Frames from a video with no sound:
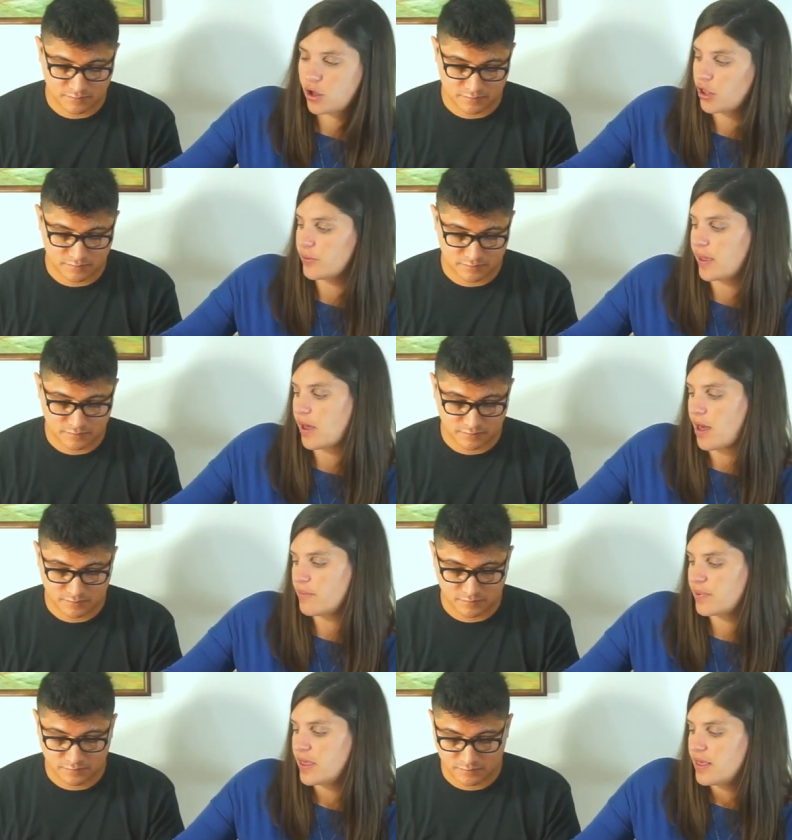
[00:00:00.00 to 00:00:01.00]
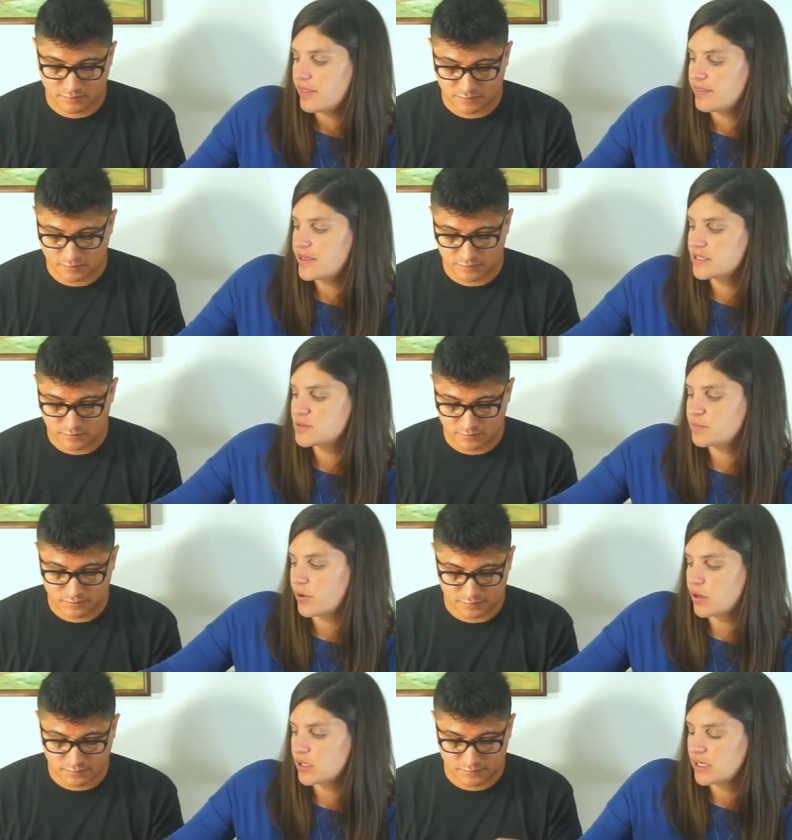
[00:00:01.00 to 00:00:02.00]
Speaker 1: all the way up. This
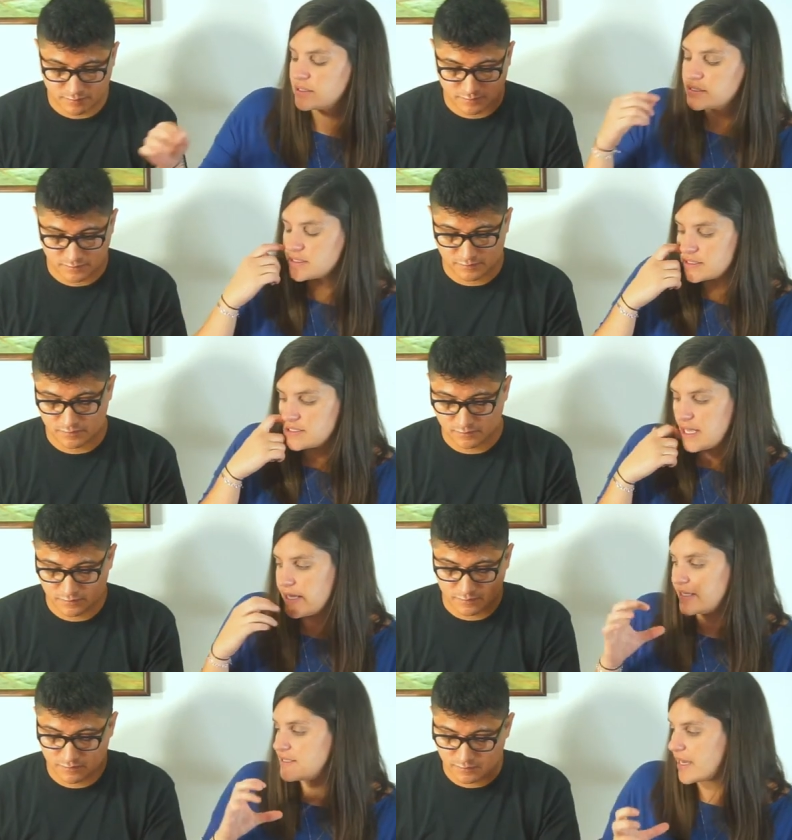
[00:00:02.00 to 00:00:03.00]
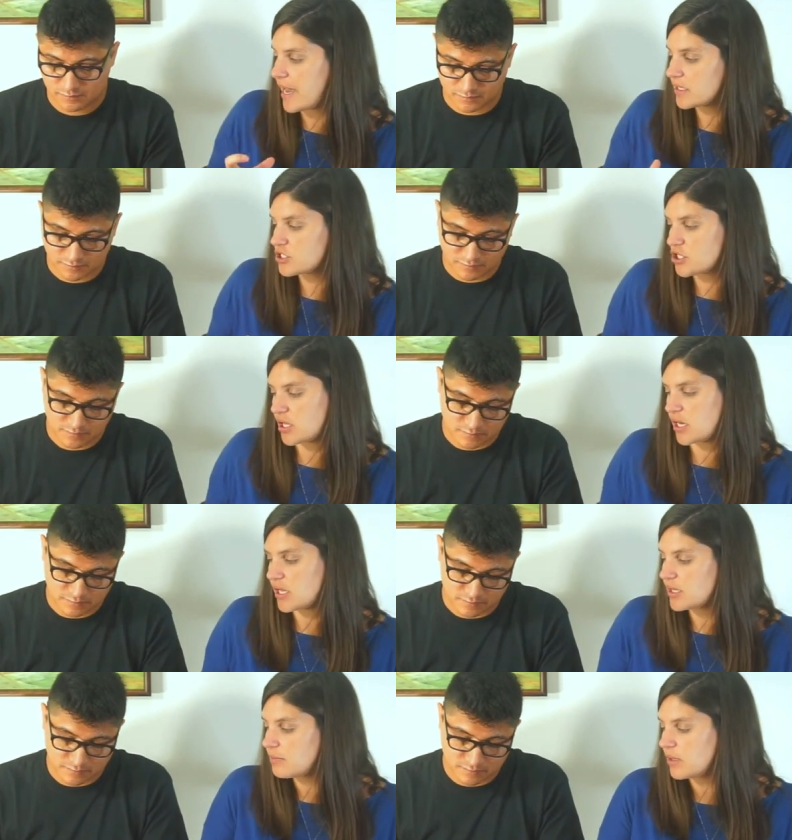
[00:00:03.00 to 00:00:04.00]
part needs to stay intact so that it
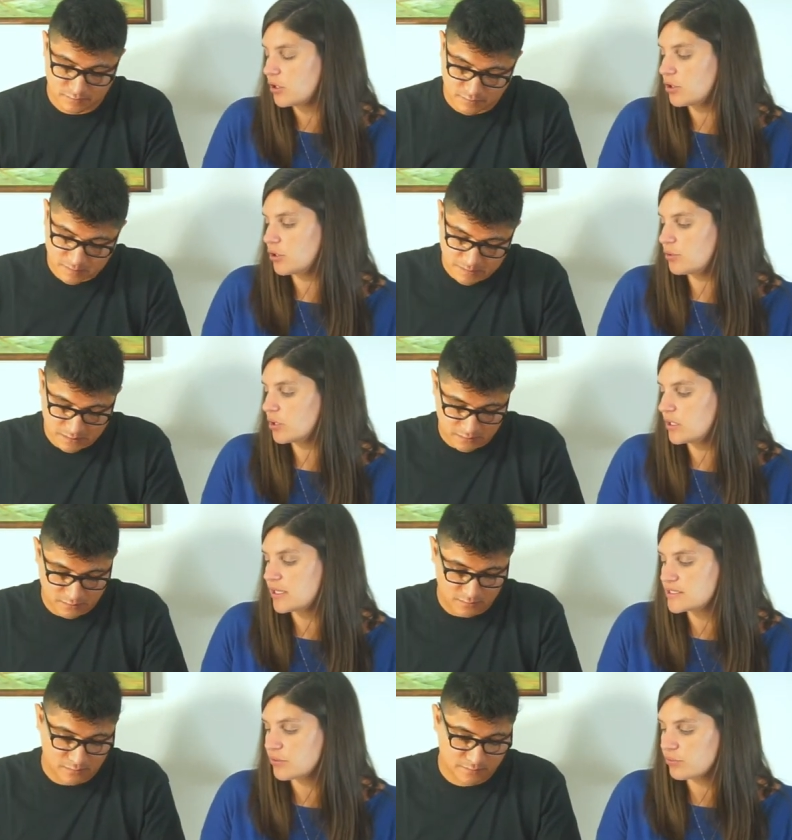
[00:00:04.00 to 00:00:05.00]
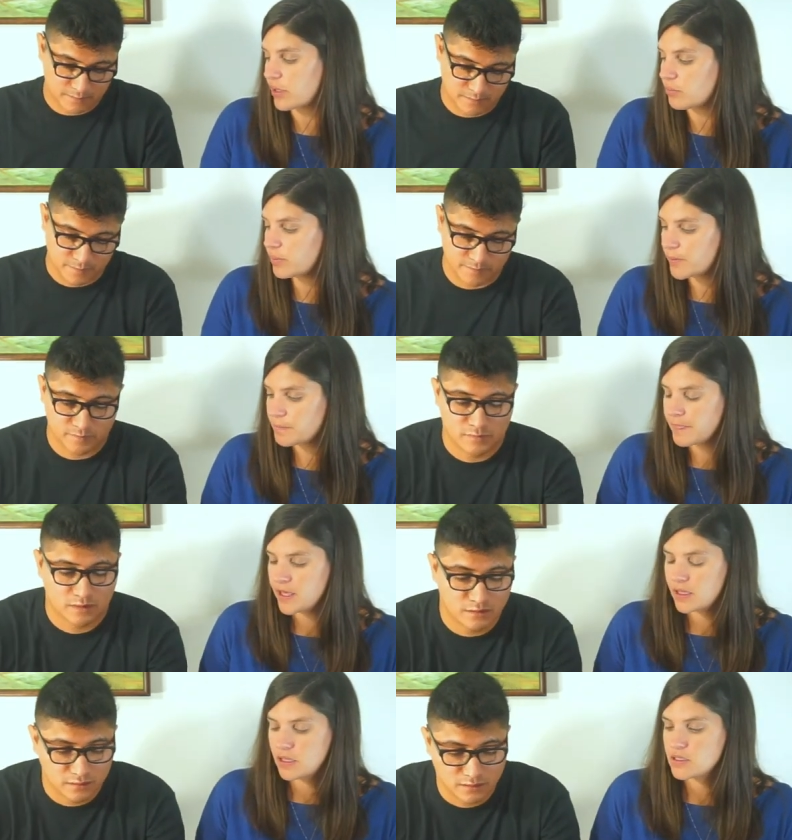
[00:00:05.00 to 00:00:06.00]
can be glued and doesn't rip.
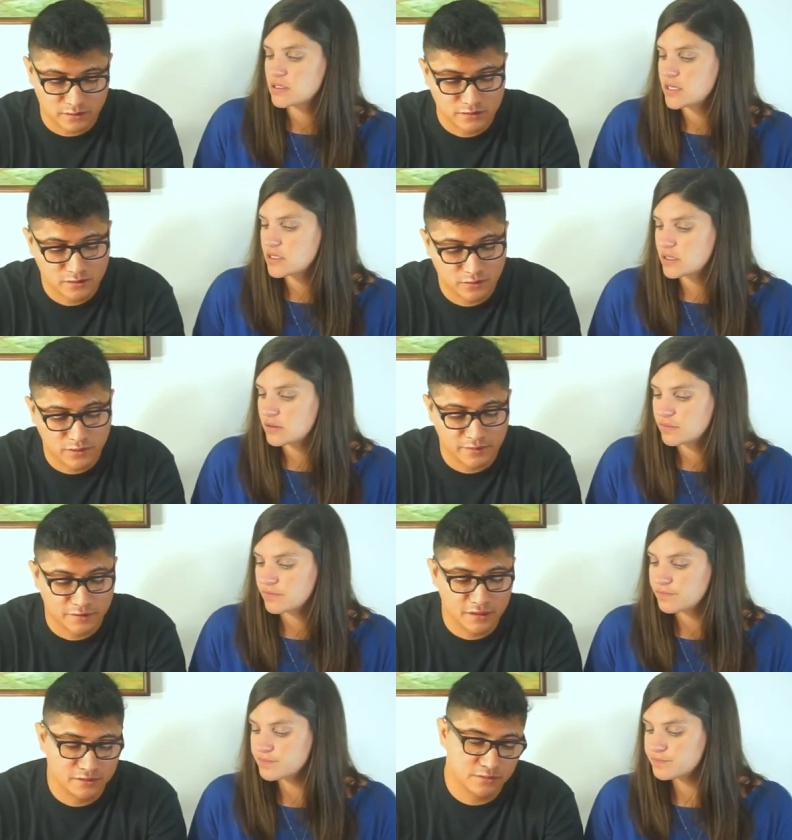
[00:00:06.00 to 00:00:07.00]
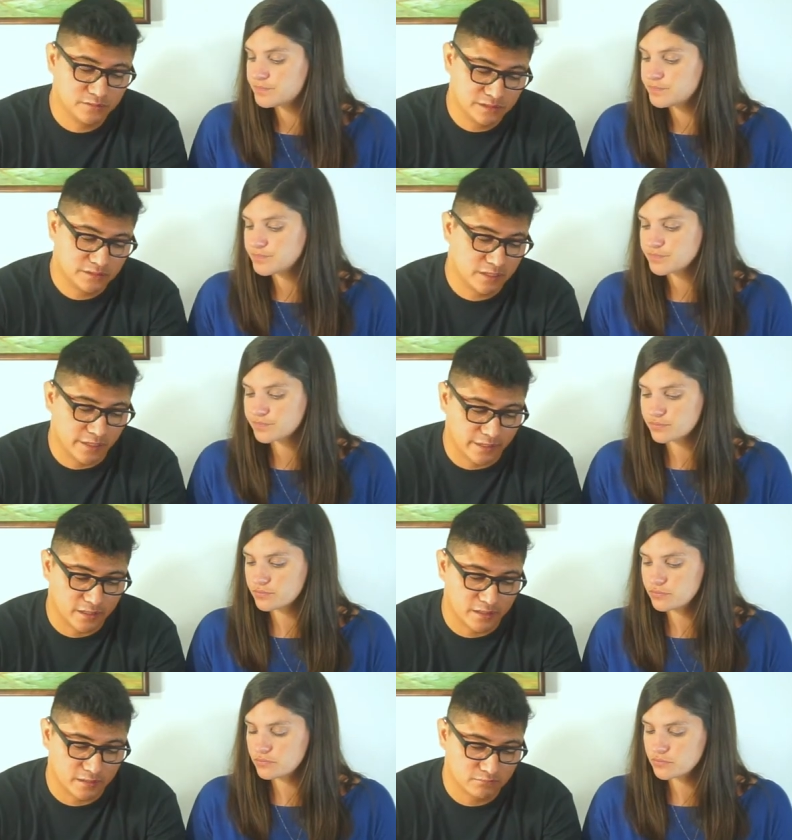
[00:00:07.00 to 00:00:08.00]
Speaker 2: And so, so what I'm gonna do is like,
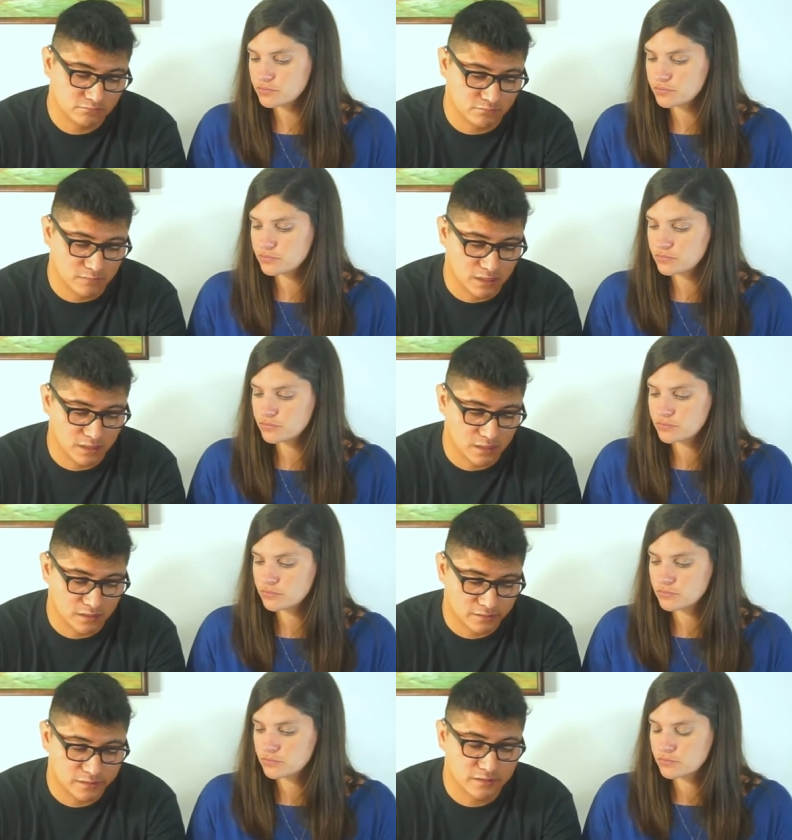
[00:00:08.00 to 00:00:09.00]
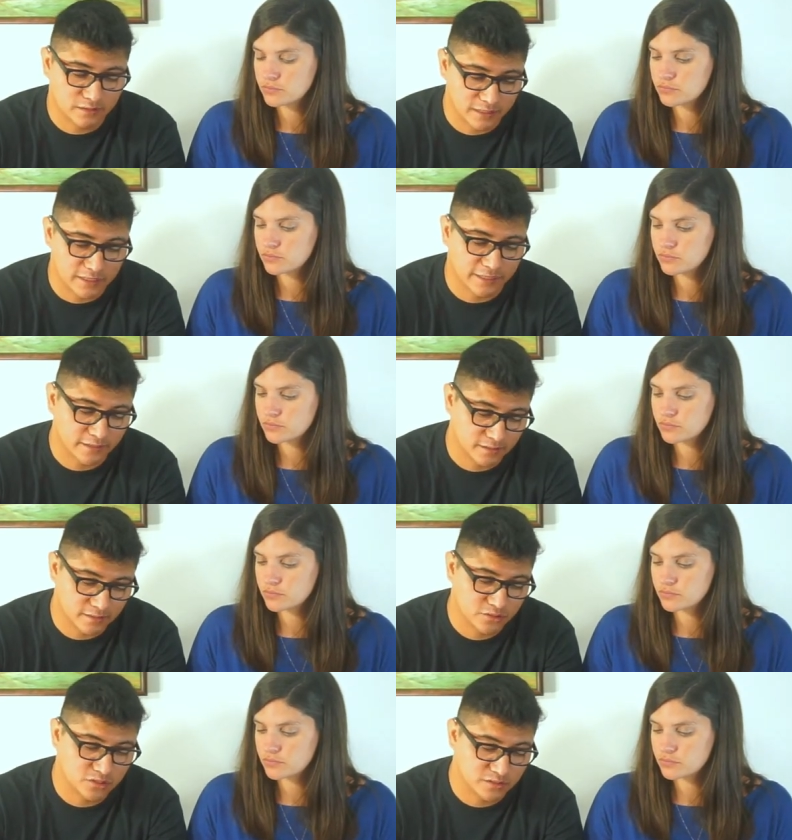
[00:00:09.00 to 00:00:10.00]
uh, kind of like
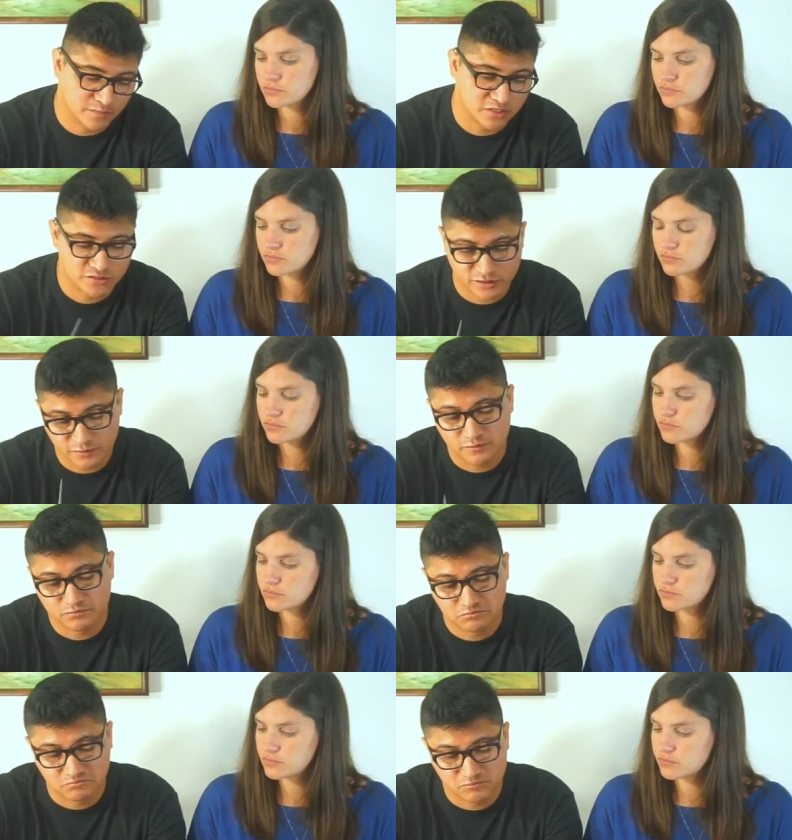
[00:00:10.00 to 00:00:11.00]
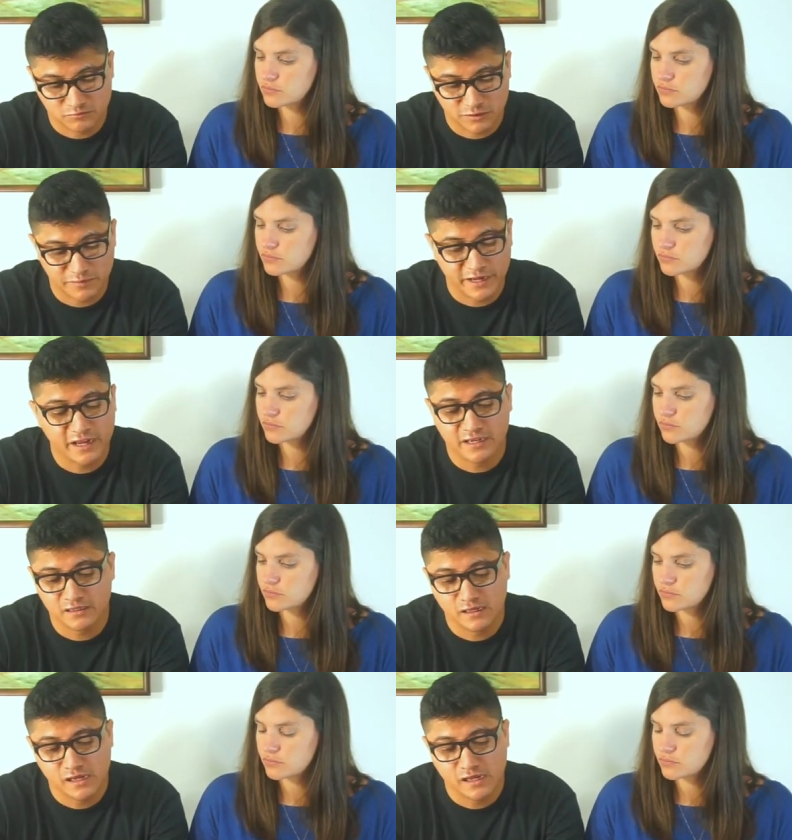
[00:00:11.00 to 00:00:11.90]
just measuring with my eye,